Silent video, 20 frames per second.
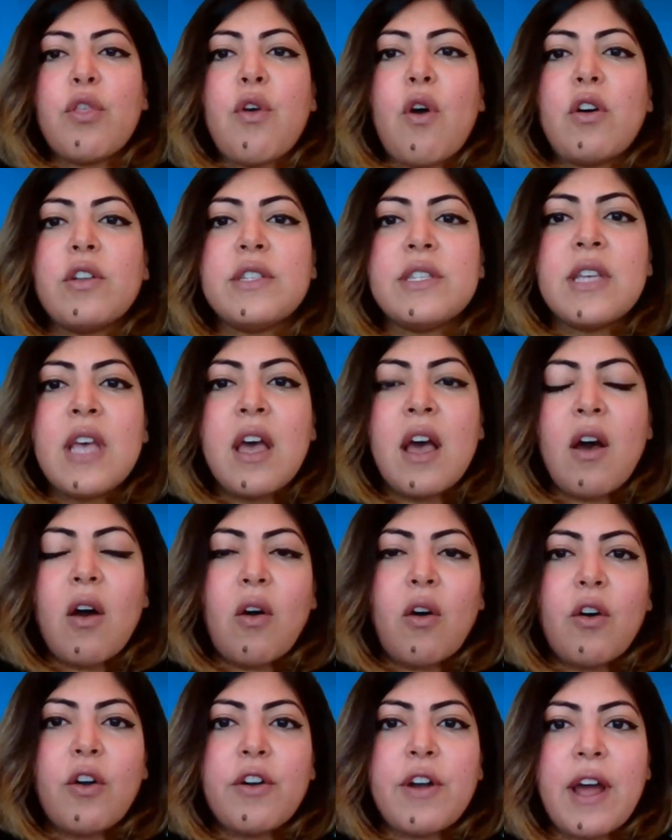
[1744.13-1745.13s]
thoughts
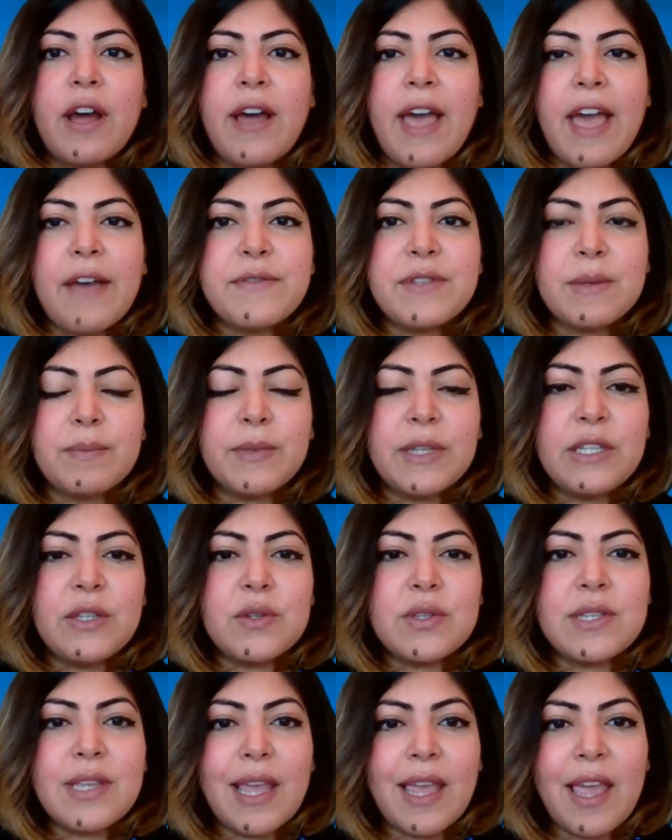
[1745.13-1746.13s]
or have something to
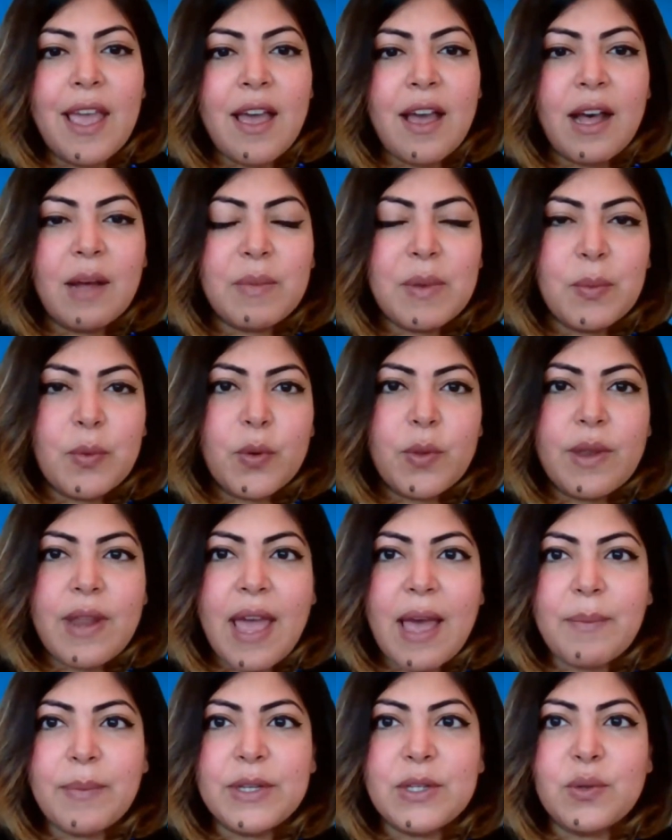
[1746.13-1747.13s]
say, I'll be more than
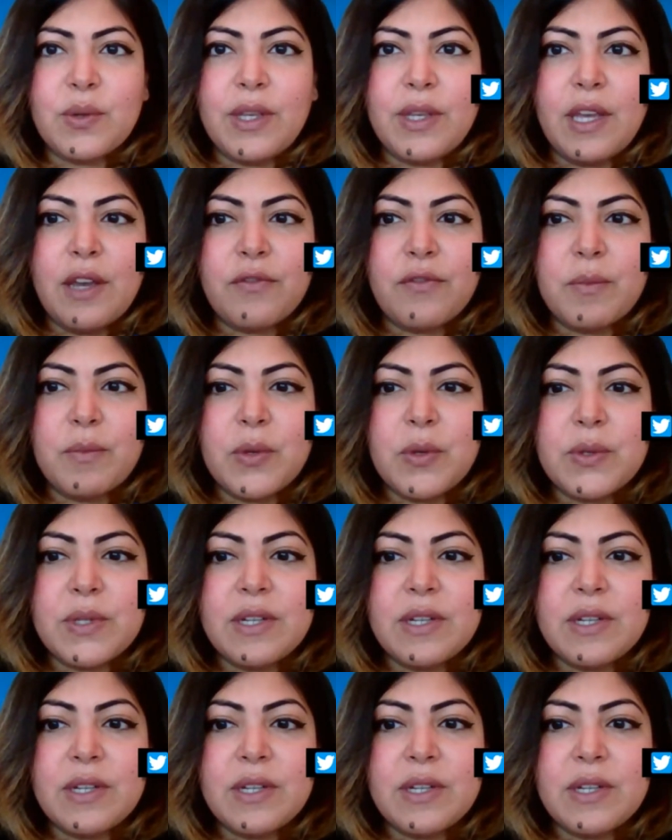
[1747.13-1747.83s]
happy to hear from you.